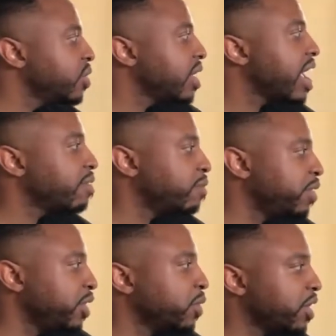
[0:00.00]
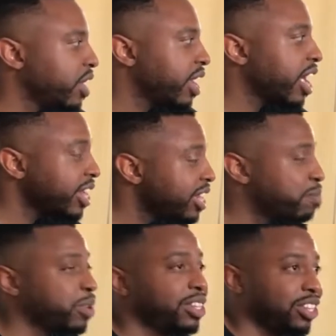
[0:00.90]
literally have a video here, and I need
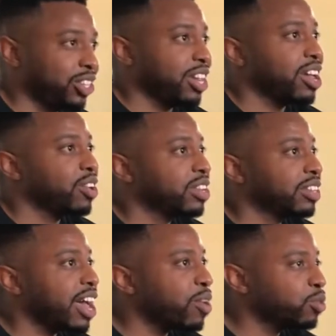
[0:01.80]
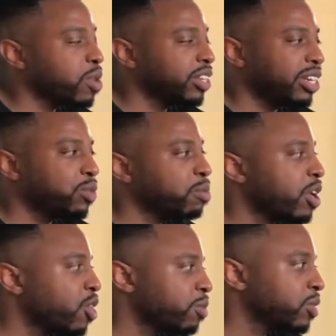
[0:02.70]
to put this shit out because I was watching it with
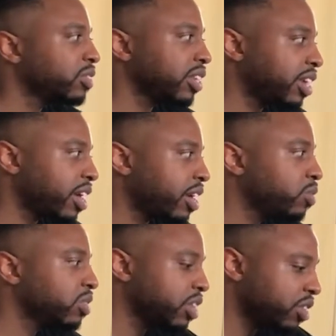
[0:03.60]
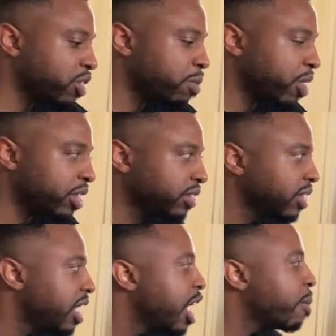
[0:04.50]
my homegirl Sinkay, who's another dope artist.